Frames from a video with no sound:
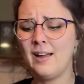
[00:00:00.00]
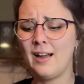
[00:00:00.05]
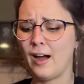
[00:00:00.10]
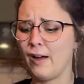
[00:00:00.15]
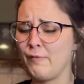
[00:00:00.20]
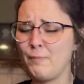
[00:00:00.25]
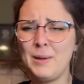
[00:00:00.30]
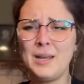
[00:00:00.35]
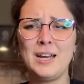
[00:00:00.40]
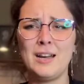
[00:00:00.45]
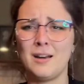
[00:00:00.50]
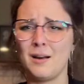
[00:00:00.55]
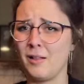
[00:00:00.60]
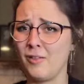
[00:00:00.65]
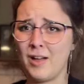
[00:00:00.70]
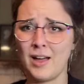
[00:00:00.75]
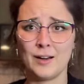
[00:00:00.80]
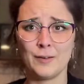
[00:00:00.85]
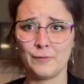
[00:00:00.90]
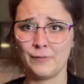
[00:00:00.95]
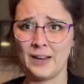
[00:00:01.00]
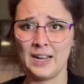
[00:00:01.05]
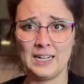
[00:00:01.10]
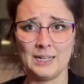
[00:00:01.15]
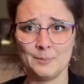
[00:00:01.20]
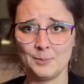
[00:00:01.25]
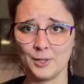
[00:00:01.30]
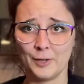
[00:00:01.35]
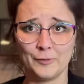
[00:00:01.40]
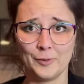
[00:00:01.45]
I've been in a lot of
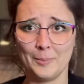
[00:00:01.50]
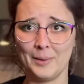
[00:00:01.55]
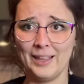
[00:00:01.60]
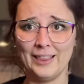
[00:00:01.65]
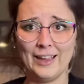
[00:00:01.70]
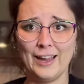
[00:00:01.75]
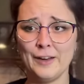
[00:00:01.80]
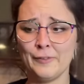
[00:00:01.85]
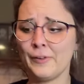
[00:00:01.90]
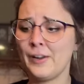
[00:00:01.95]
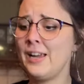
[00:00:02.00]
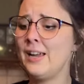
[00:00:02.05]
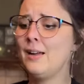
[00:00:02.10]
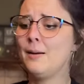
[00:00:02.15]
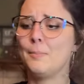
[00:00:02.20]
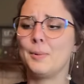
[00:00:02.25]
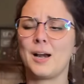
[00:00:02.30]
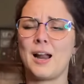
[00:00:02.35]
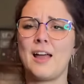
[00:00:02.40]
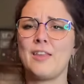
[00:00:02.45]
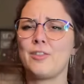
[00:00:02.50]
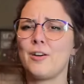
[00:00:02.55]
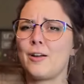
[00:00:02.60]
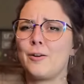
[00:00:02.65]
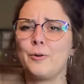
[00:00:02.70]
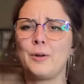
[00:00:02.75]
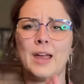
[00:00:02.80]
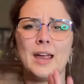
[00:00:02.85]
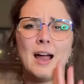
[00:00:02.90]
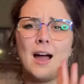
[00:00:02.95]
fandoms over my life, but I
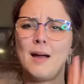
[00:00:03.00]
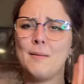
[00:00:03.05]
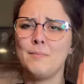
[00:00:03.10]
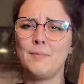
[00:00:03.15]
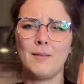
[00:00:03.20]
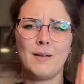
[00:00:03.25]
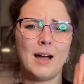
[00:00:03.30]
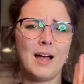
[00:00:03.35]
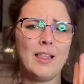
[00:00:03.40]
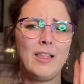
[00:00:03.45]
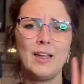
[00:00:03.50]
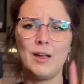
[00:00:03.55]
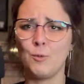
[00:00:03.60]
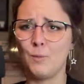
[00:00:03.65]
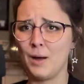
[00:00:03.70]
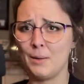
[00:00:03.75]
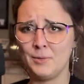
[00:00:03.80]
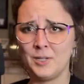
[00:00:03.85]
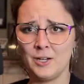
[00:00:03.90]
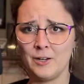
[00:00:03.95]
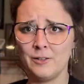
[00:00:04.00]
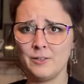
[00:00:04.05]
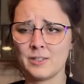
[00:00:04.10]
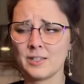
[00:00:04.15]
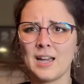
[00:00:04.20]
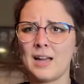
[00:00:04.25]
thought, okay, I like Webtoons.